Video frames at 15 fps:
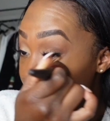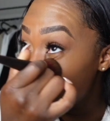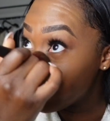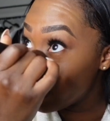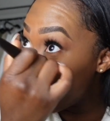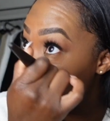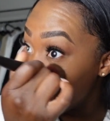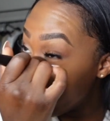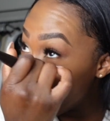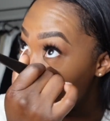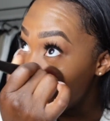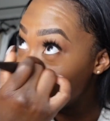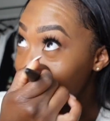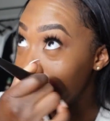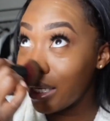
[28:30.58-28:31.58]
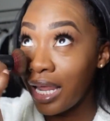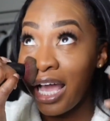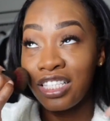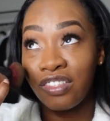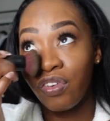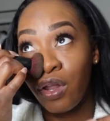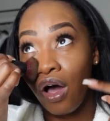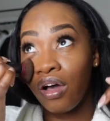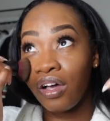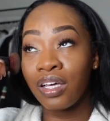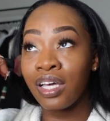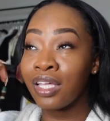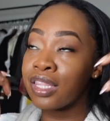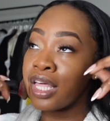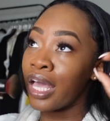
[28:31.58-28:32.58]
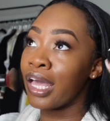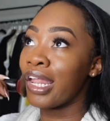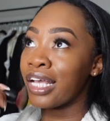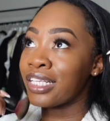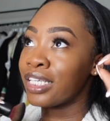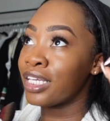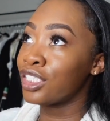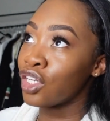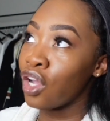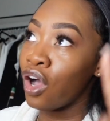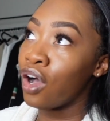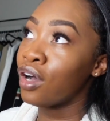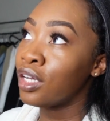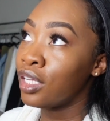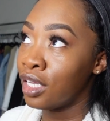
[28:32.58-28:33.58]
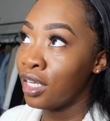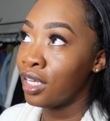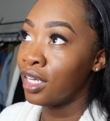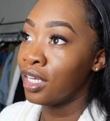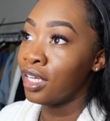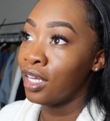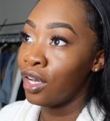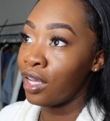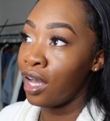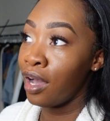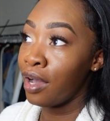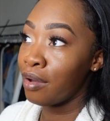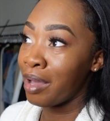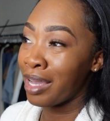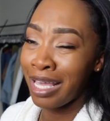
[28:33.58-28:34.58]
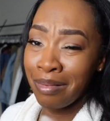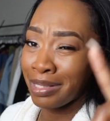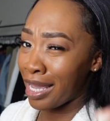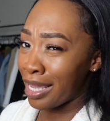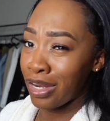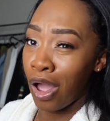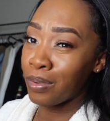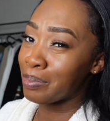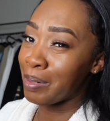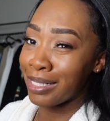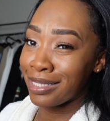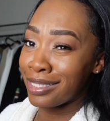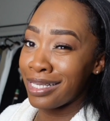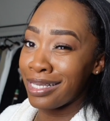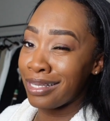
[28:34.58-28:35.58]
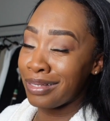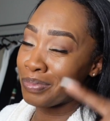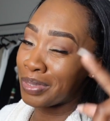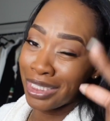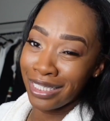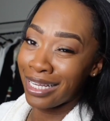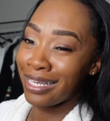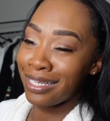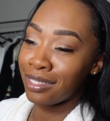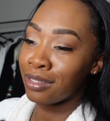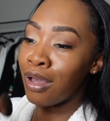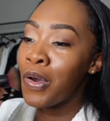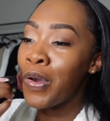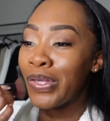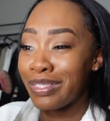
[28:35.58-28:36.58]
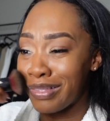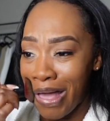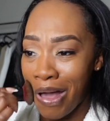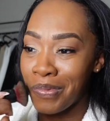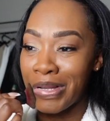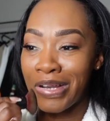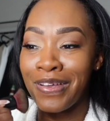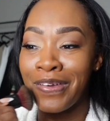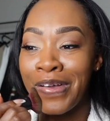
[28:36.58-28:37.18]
It was that video that was in last vlog that I said y'all, I kept saying y'all was about to see it, but you didn't. It's that one.